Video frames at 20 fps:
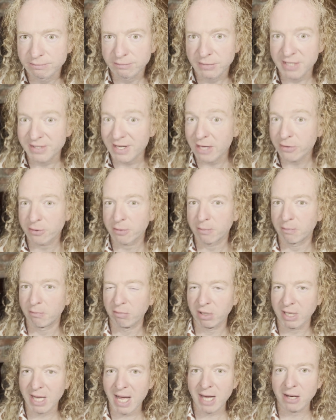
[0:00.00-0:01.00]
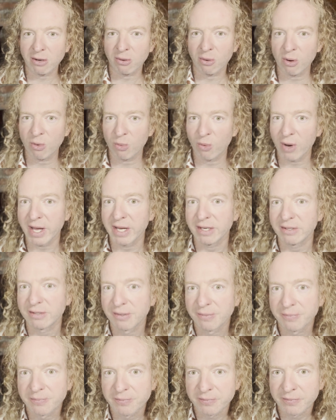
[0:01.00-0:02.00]
It's either black or white.
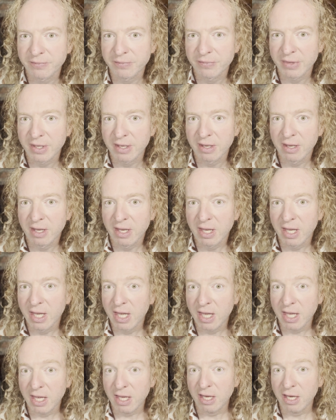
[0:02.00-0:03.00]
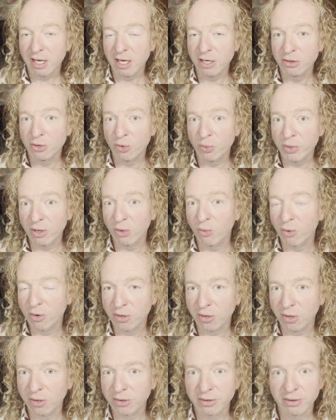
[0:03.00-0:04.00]
In the real
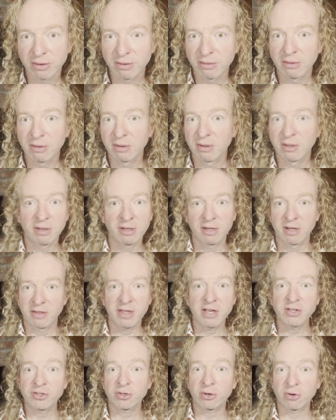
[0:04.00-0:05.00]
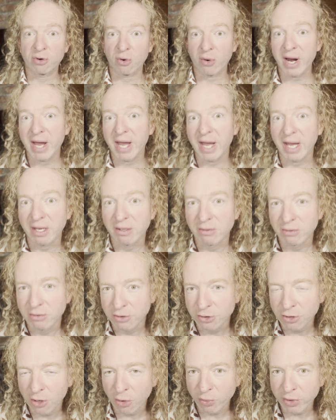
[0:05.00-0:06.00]
world, things are gray. You
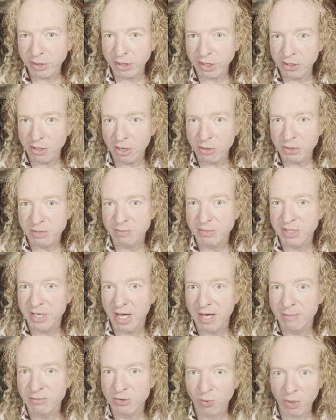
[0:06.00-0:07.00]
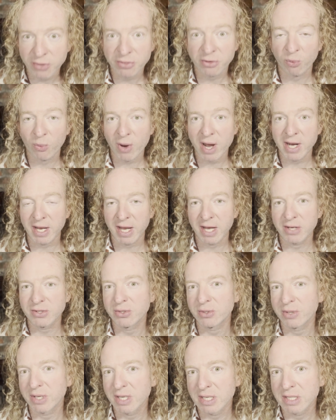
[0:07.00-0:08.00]
don't really know sometimes what the right
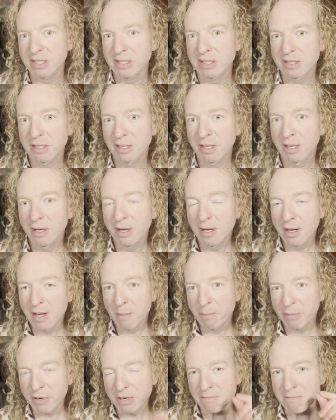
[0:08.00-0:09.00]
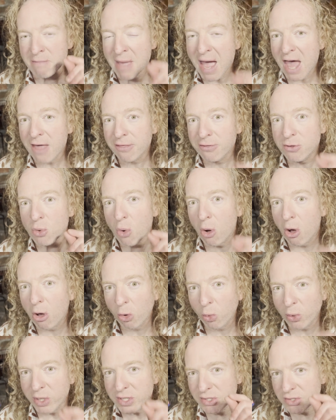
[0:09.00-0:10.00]
answer is. But in math, you
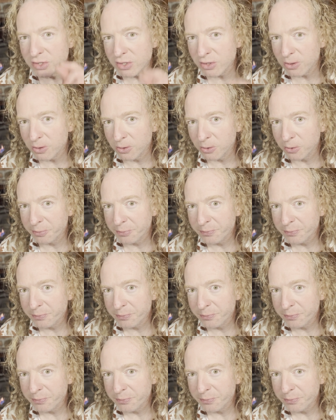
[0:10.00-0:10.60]
always do.